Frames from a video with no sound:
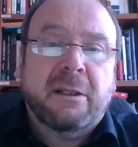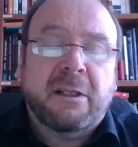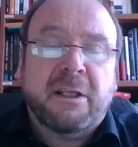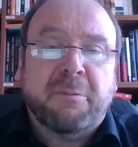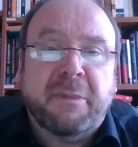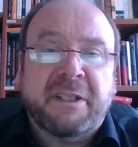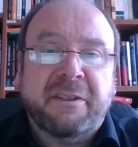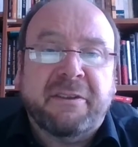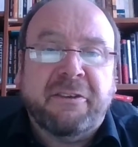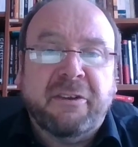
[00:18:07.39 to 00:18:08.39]
An
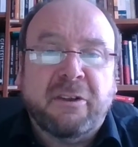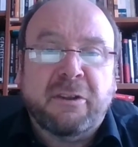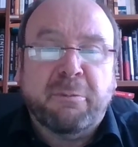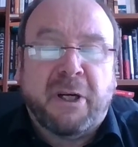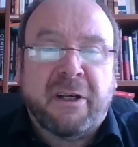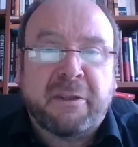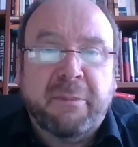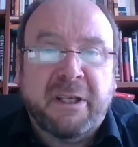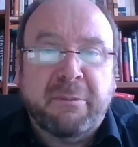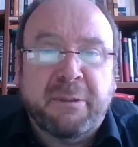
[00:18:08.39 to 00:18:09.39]
additional remark
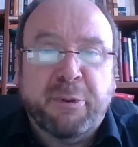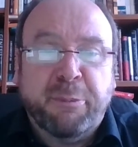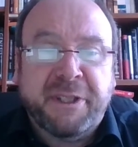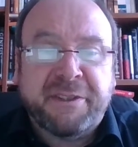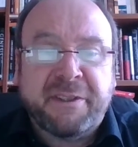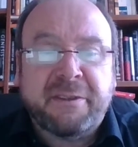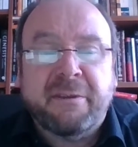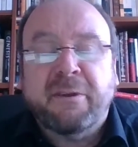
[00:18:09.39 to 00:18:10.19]
may be permitted.